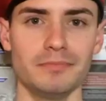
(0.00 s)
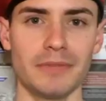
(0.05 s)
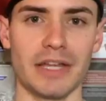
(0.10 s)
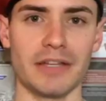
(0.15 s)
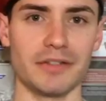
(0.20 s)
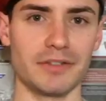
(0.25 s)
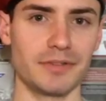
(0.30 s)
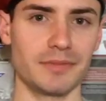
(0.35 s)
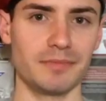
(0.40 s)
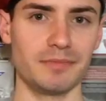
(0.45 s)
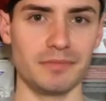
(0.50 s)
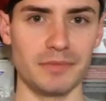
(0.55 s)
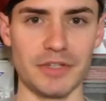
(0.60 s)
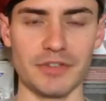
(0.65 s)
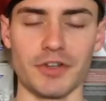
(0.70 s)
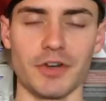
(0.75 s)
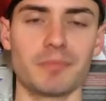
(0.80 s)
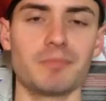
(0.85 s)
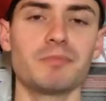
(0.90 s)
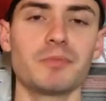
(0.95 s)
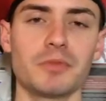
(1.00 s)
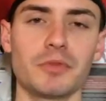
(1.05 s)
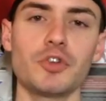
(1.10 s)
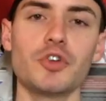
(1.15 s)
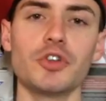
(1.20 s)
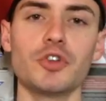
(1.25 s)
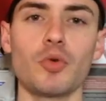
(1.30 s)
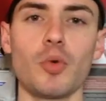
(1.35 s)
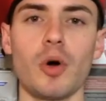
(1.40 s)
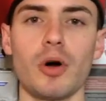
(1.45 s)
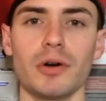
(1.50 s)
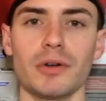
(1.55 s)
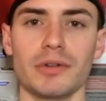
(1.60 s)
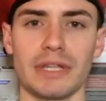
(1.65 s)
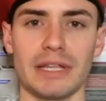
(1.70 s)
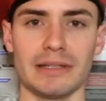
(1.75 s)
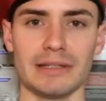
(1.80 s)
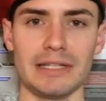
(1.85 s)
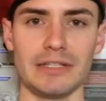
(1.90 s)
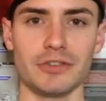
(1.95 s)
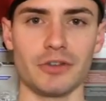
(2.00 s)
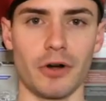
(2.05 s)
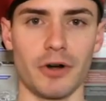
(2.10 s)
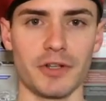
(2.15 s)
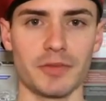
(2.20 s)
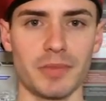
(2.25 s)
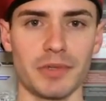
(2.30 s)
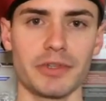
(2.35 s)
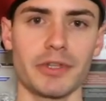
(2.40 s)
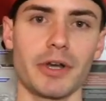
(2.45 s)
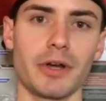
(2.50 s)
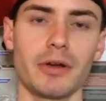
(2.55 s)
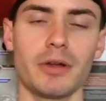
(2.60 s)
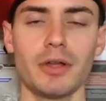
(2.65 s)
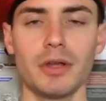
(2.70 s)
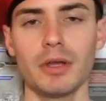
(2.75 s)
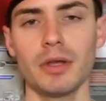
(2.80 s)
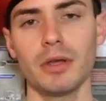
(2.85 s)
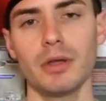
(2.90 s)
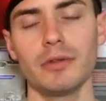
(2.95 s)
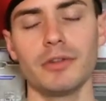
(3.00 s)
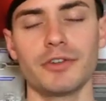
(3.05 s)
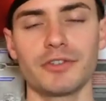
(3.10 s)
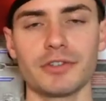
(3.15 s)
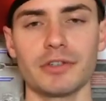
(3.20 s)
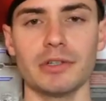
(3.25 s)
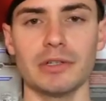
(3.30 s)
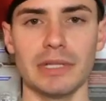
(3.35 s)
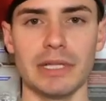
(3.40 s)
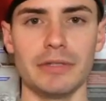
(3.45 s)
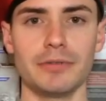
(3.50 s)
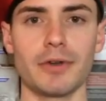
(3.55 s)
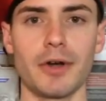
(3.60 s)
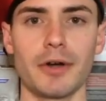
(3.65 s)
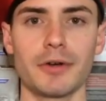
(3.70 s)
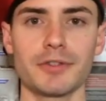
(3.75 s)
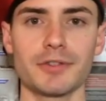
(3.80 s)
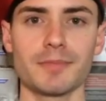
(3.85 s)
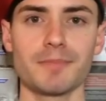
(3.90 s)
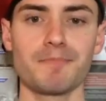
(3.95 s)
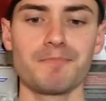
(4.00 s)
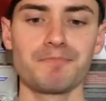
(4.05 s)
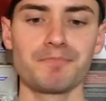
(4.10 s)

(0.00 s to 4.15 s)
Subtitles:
And these are good quality elite darts, but they're still elite darts.